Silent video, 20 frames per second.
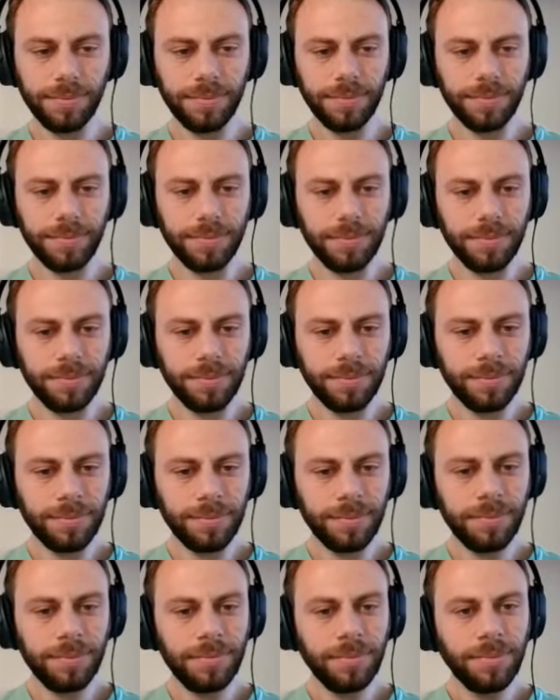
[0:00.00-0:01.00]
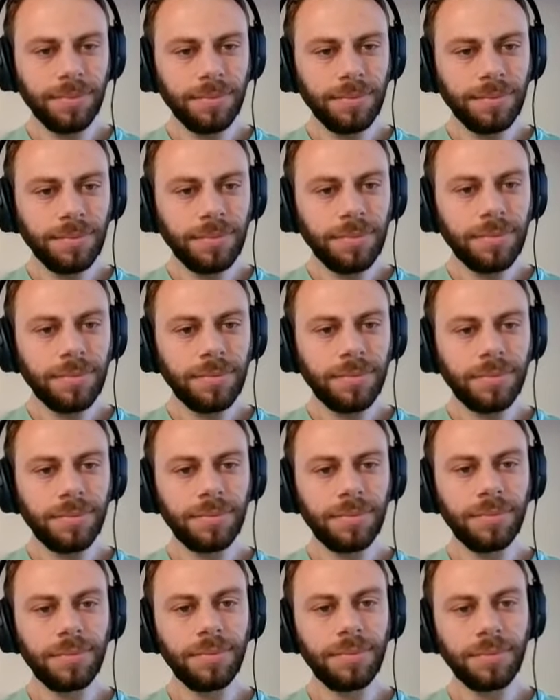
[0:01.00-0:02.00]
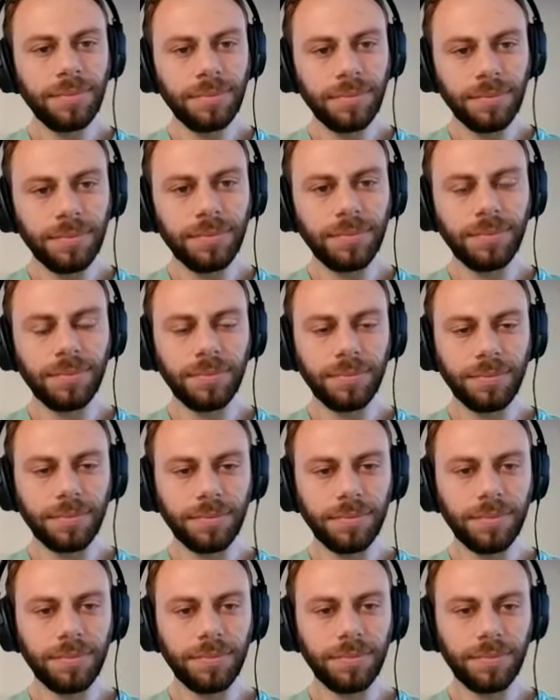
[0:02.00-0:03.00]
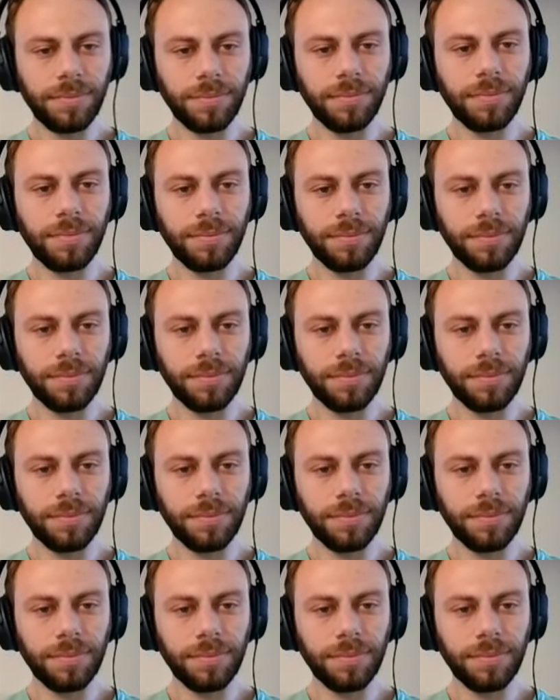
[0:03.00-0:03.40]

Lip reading: This person isn't speaking.